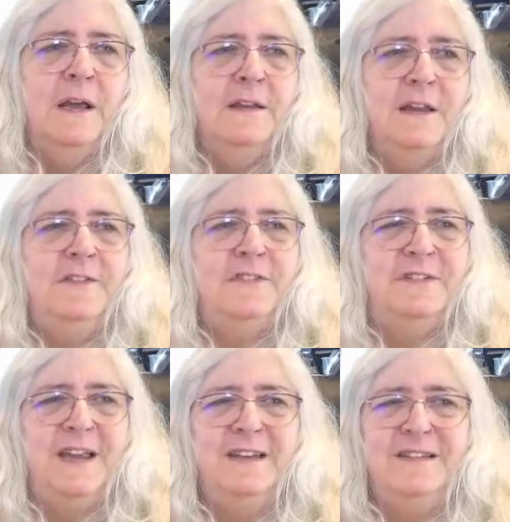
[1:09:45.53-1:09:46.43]
they
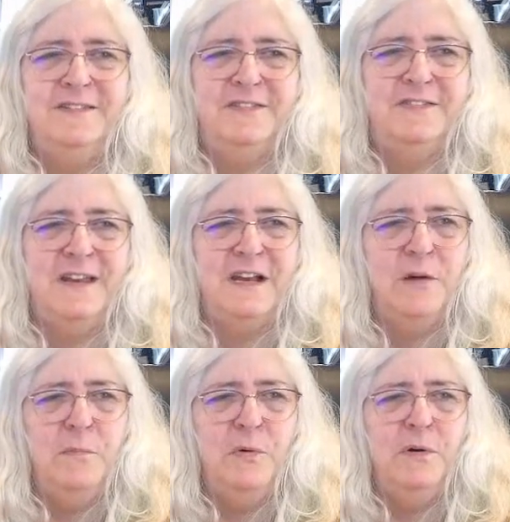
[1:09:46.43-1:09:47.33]
tend to stick
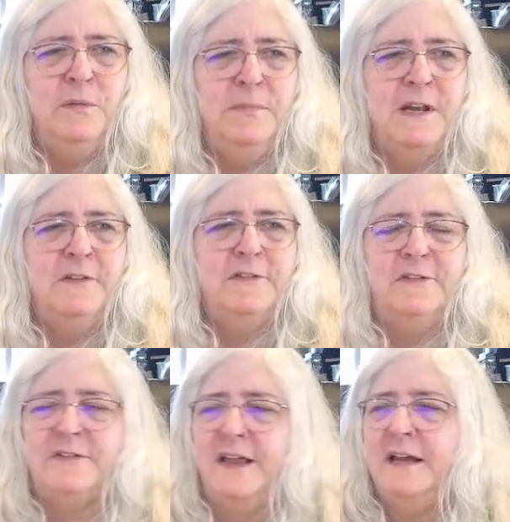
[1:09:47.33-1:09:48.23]
more because
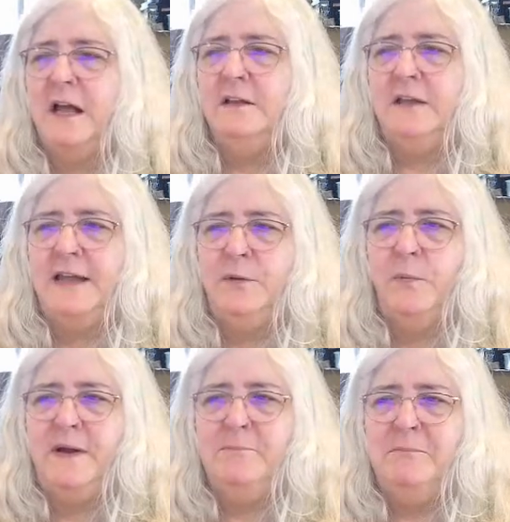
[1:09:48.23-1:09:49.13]
it's like a
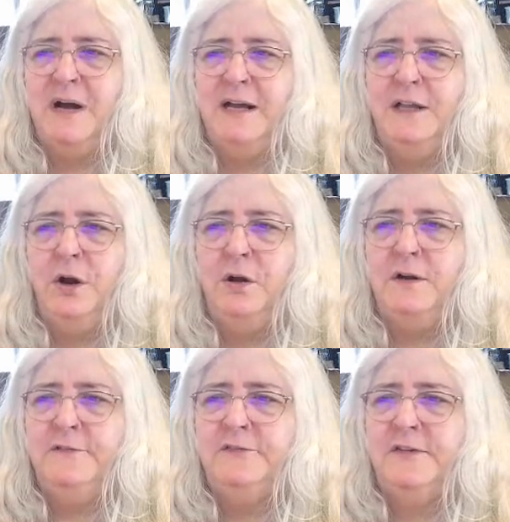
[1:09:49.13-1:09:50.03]
lightweight mylar
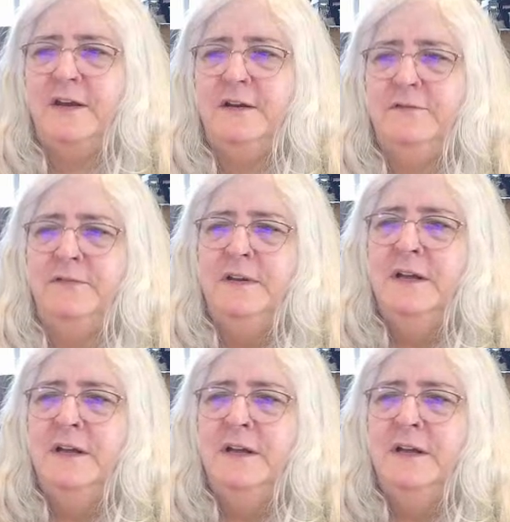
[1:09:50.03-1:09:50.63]
instead of